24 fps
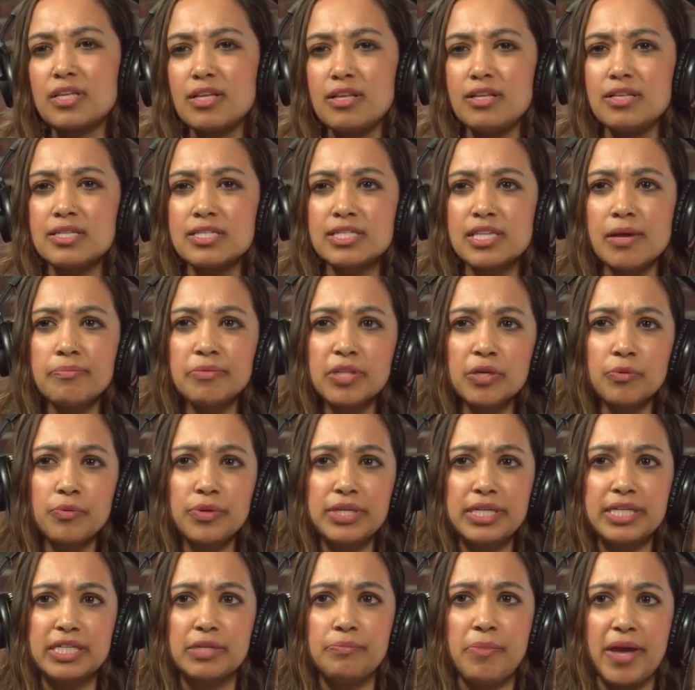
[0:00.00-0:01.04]
something we
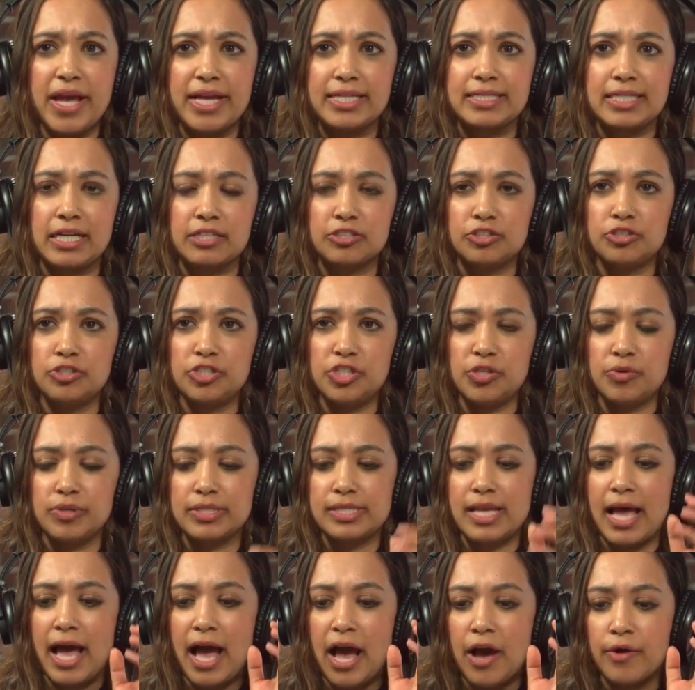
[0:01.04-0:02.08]
need to pay attention to
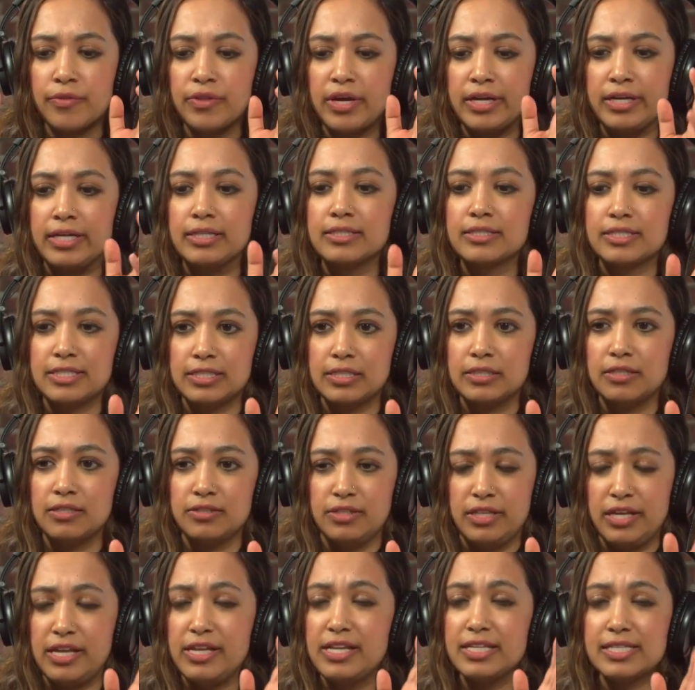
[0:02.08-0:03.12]
is how that
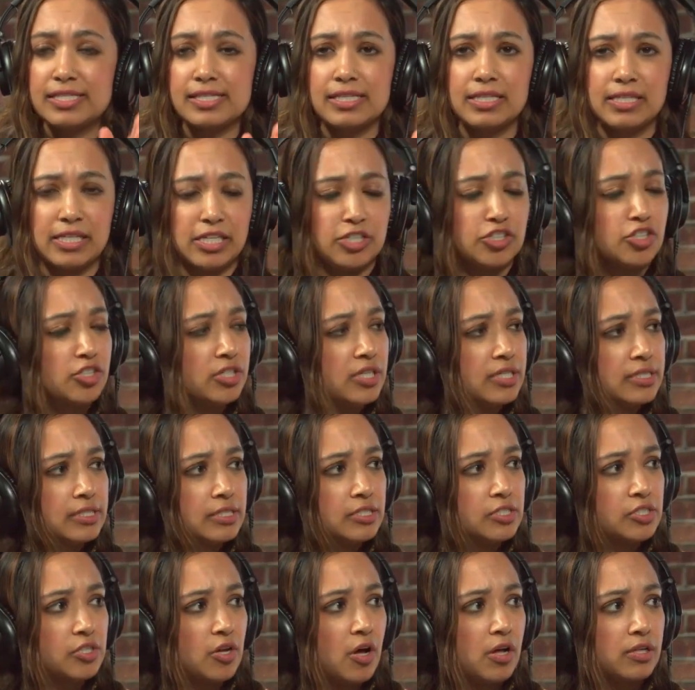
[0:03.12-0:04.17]
the insulation is
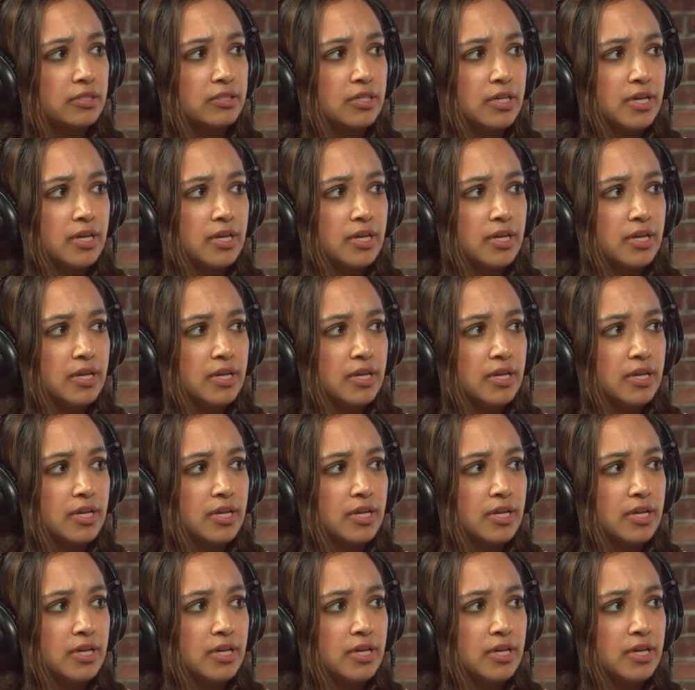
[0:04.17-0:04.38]
installed.